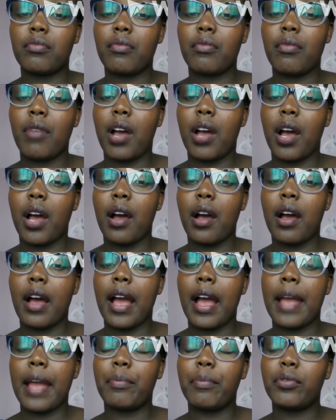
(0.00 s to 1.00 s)

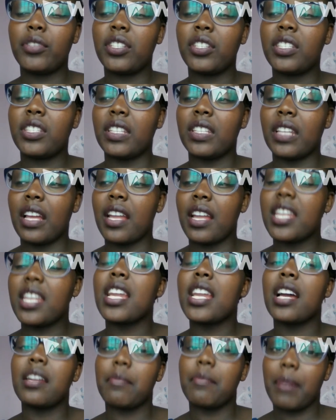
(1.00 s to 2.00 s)
I put it in a
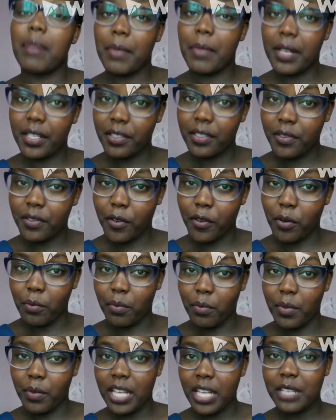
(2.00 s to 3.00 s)
non-permanent
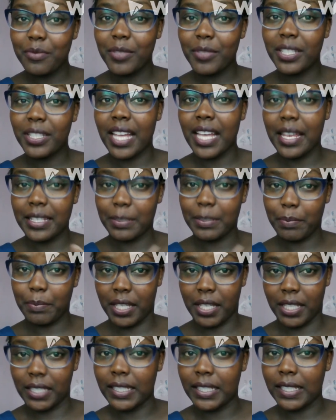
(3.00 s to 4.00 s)
form. That means I
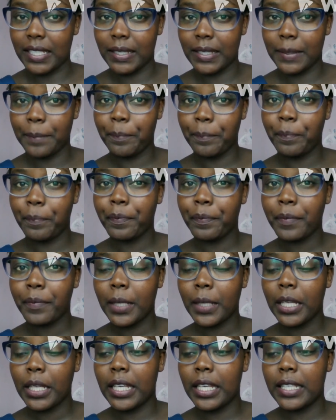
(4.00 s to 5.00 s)
speak it.
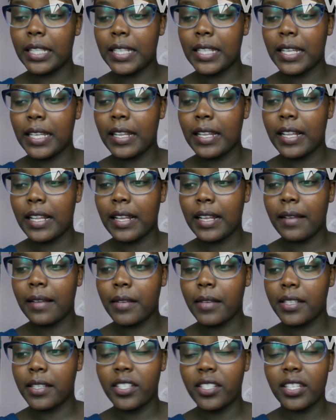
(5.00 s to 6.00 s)

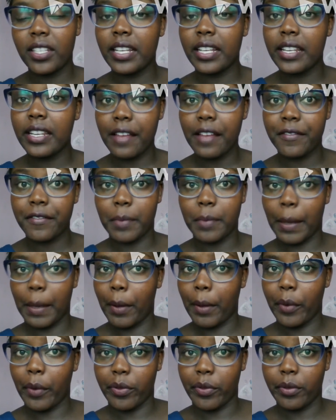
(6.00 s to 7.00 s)
It left my
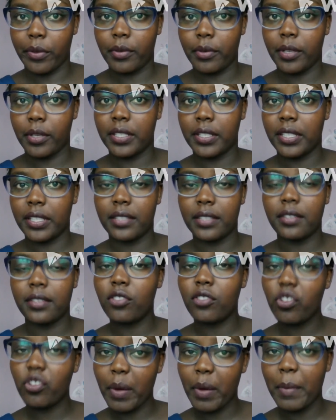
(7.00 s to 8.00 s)
mouth. It
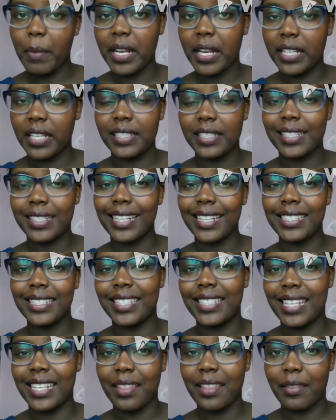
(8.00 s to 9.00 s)
is not permanent. It can't
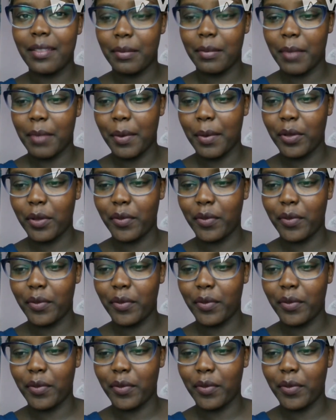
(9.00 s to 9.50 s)
stay in my mouth